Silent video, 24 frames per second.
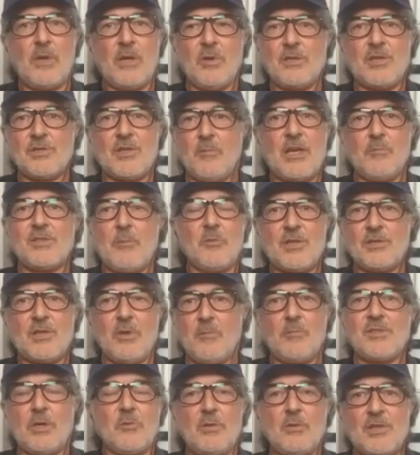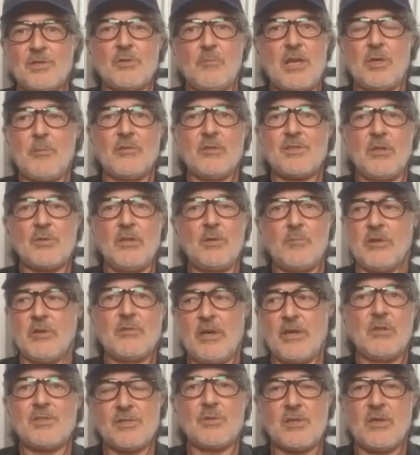i just happened to walk into a 7-eleven and
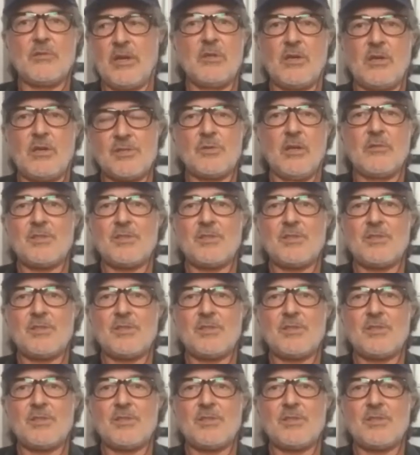i saw